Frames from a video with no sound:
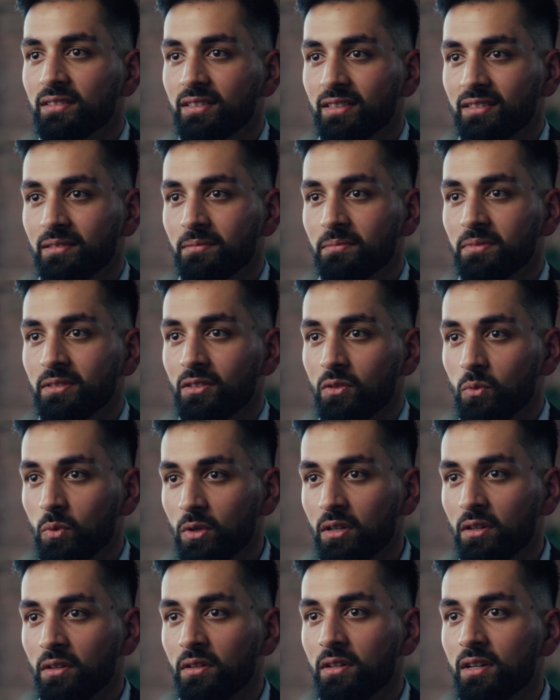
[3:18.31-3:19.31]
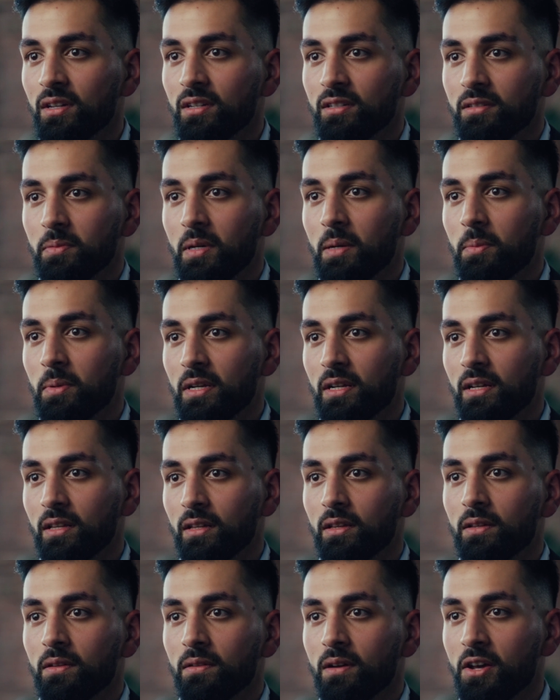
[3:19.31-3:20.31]
systems in the world to be able
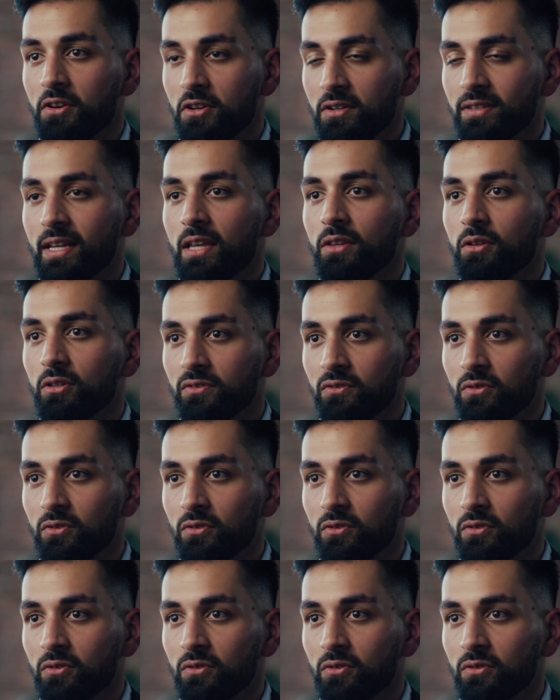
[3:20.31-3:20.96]
to understand those